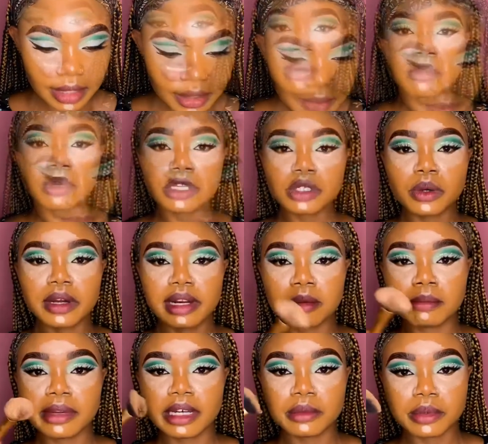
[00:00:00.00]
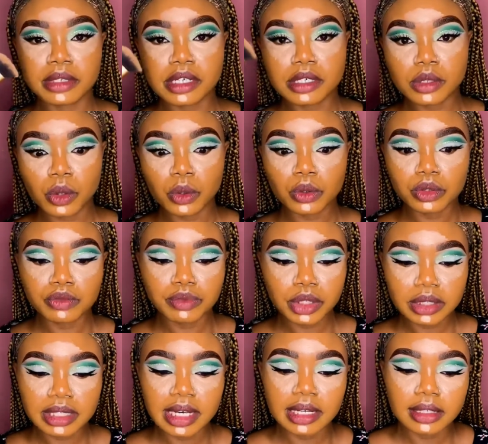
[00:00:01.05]
I'm going to go ahead and blend with this old Real
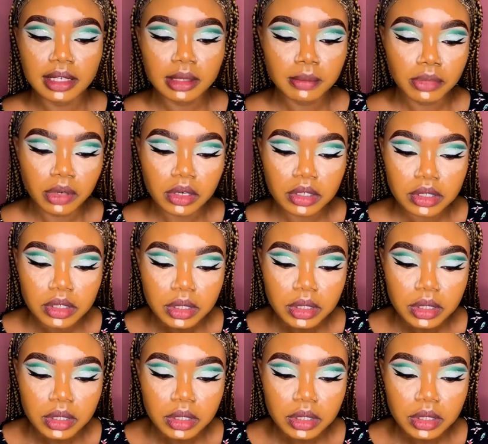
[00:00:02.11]
Technique brush.